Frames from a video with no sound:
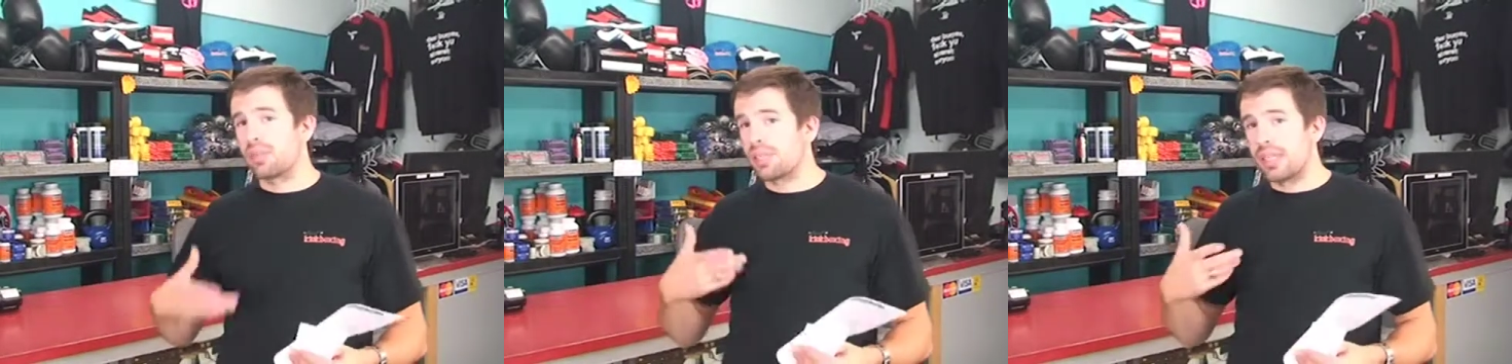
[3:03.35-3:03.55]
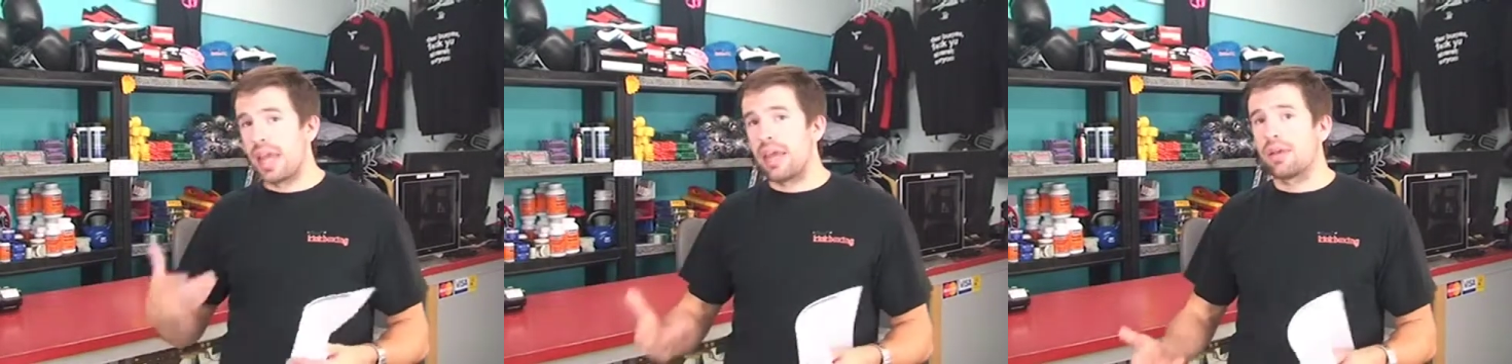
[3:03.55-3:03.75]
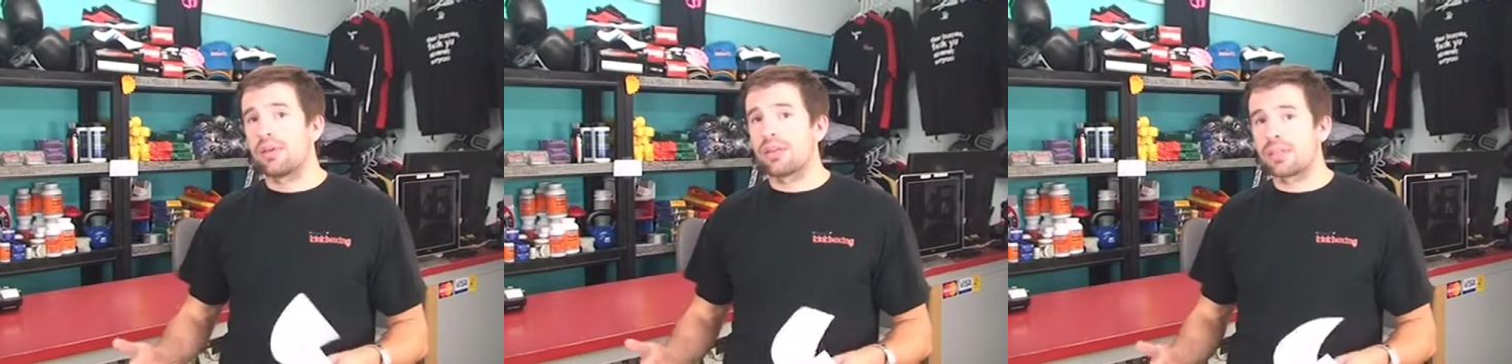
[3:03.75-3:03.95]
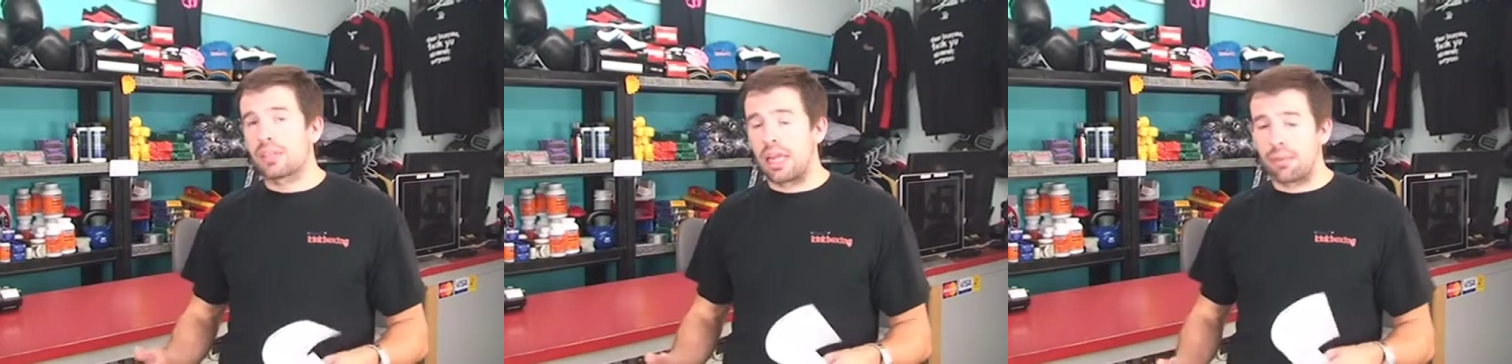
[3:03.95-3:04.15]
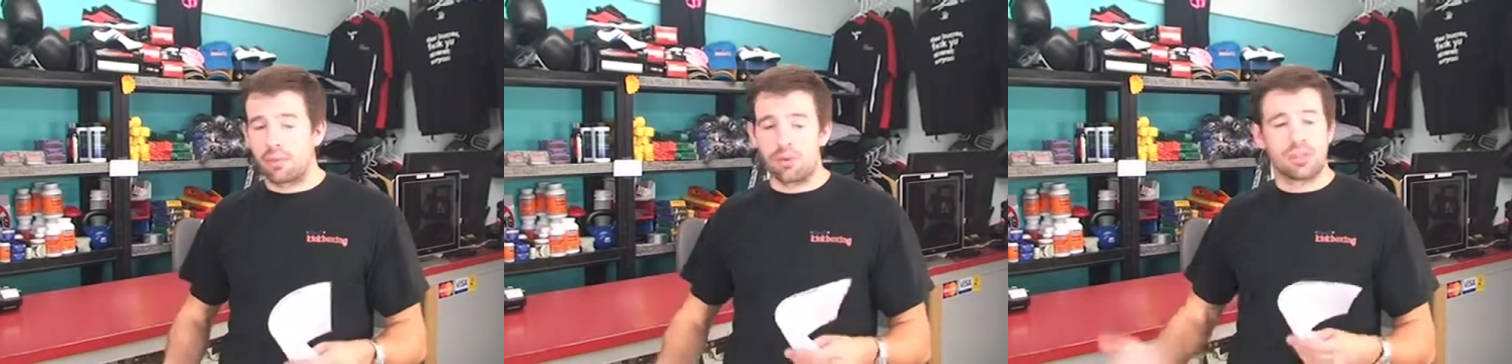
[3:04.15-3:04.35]
standard
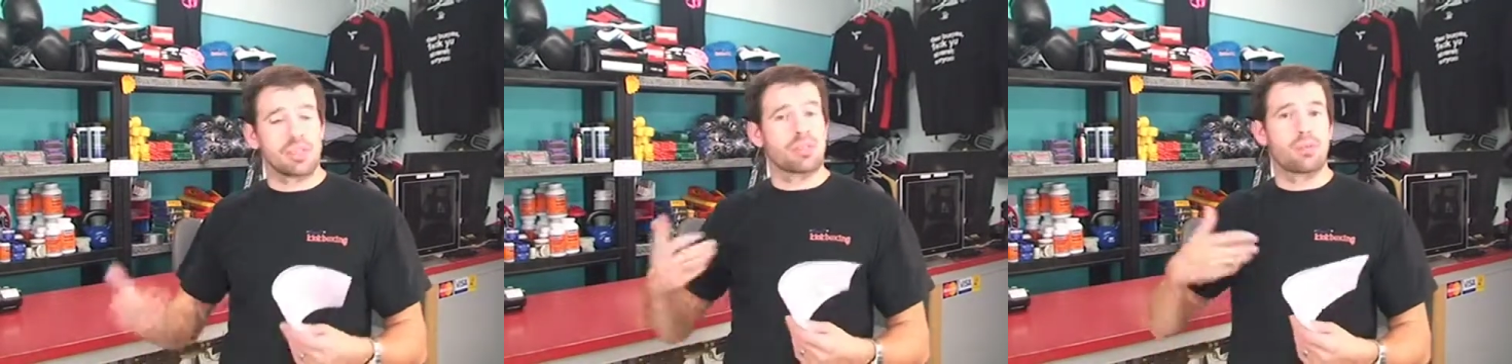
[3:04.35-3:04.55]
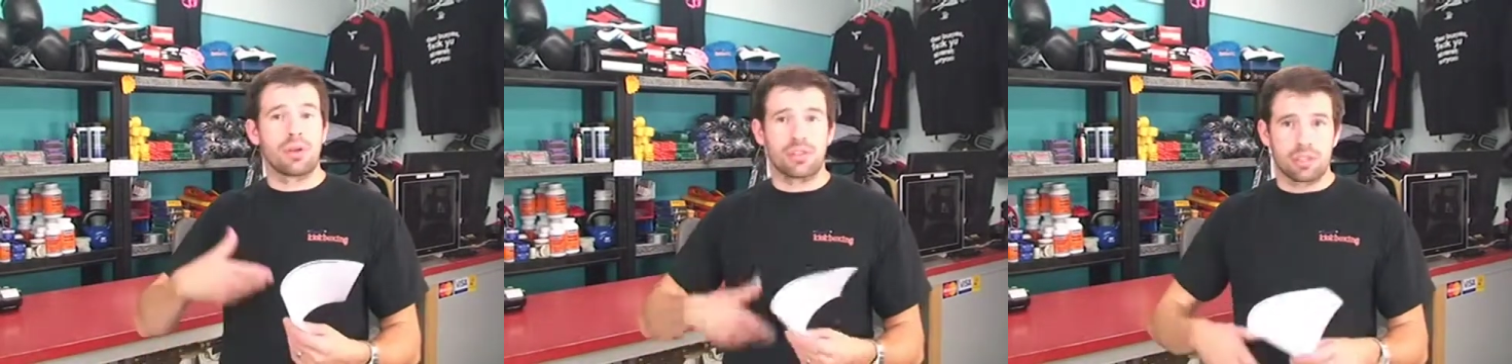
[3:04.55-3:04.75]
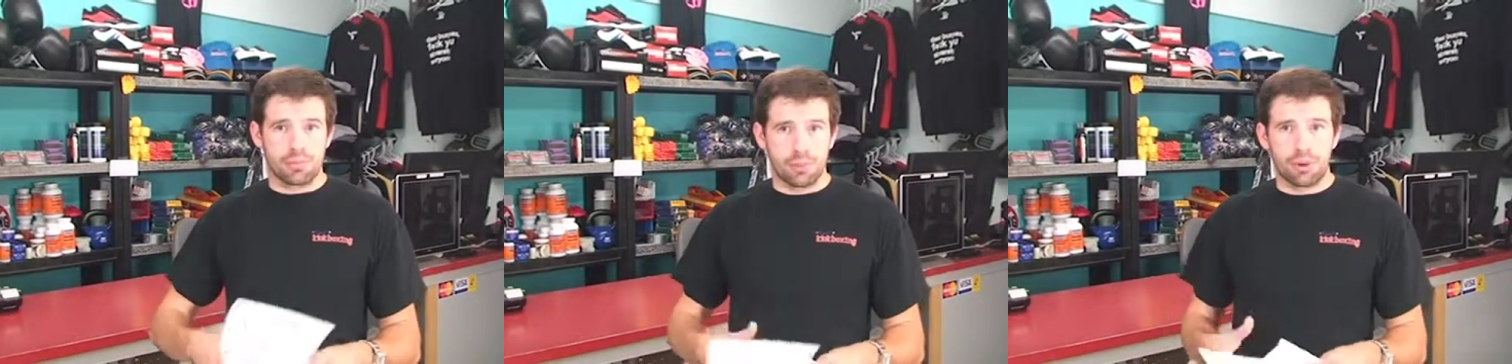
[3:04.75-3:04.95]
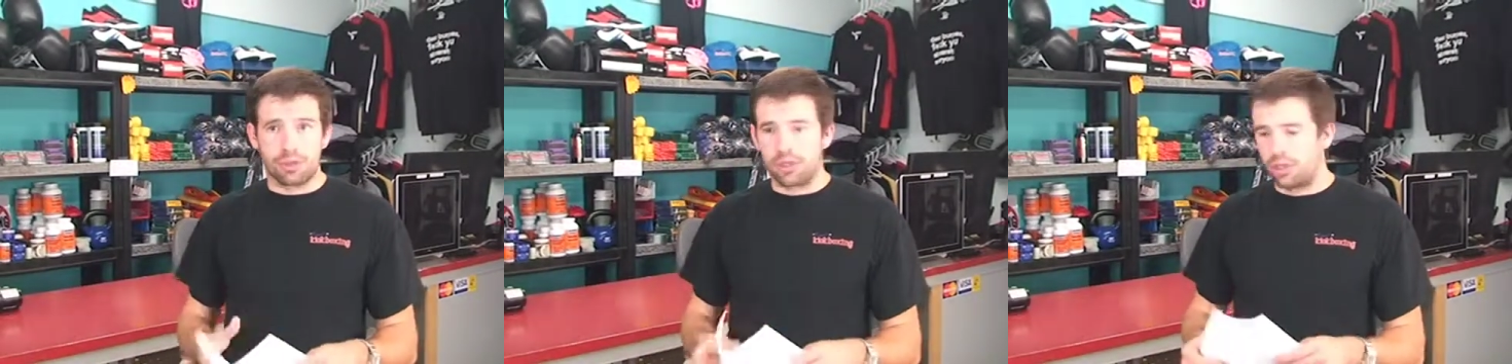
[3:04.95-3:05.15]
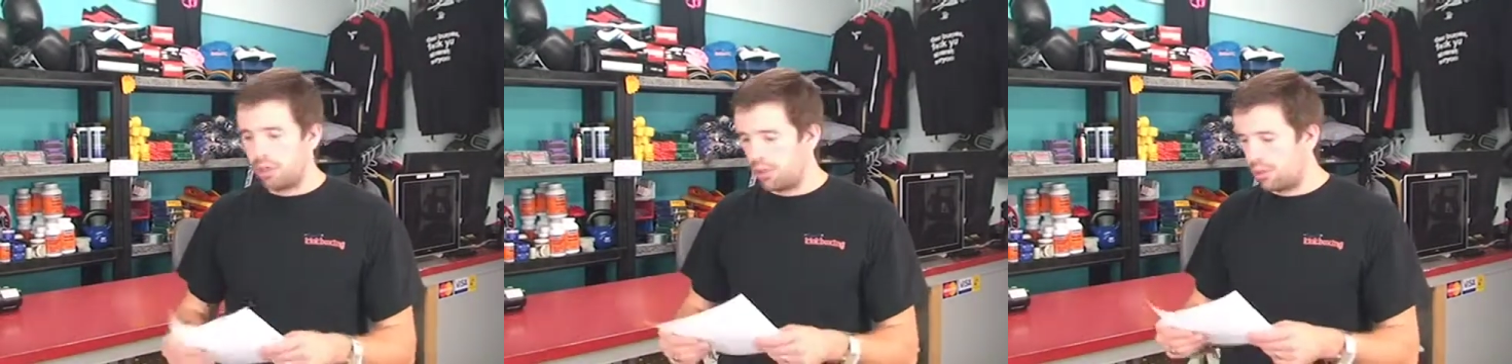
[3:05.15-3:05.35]
disclaimers as well as the per
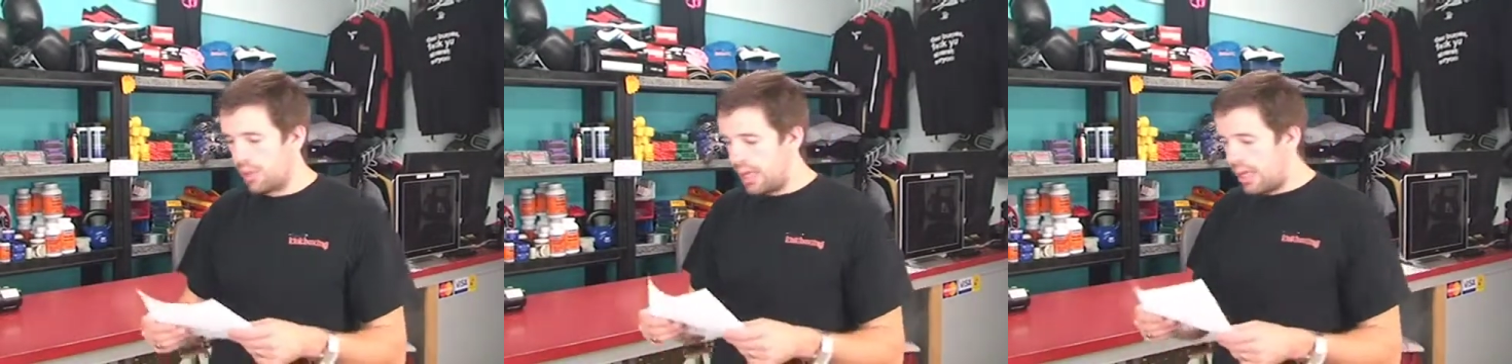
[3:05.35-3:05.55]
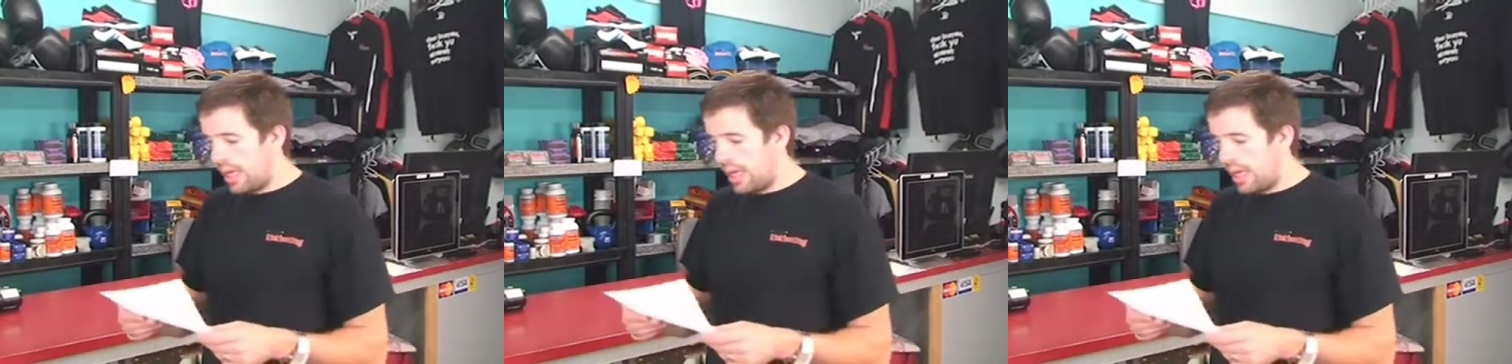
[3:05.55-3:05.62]
Q,